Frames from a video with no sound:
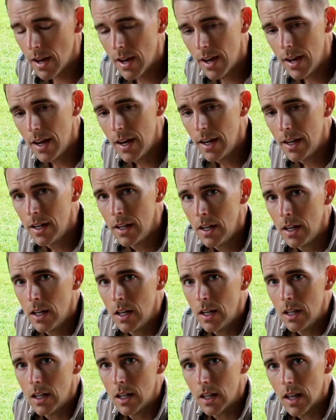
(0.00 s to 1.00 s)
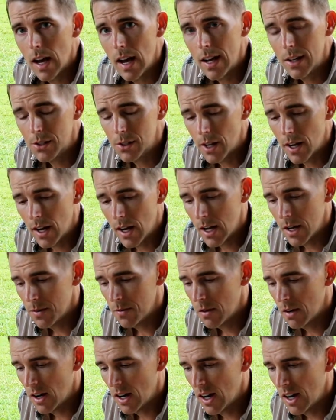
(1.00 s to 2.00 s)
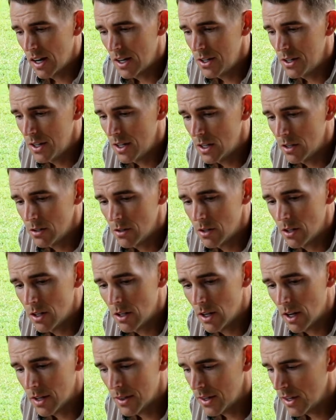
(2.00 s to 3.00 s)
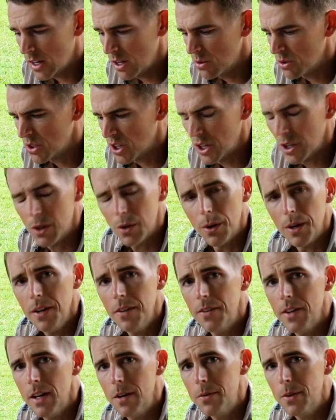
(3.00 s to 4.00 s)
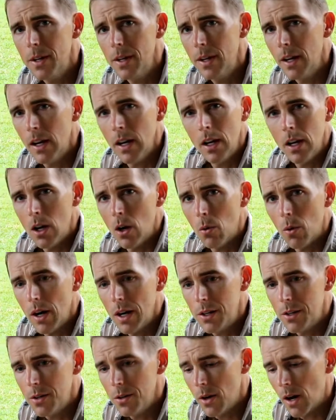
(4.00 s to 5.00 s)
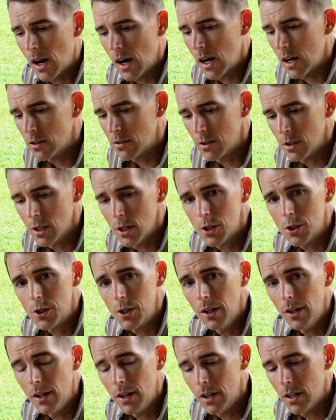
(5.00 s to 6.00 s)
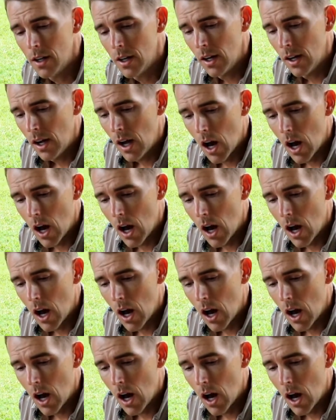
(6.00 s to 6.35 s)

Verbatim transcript: and the last time I did a I think it was at 350 way too hot for this unit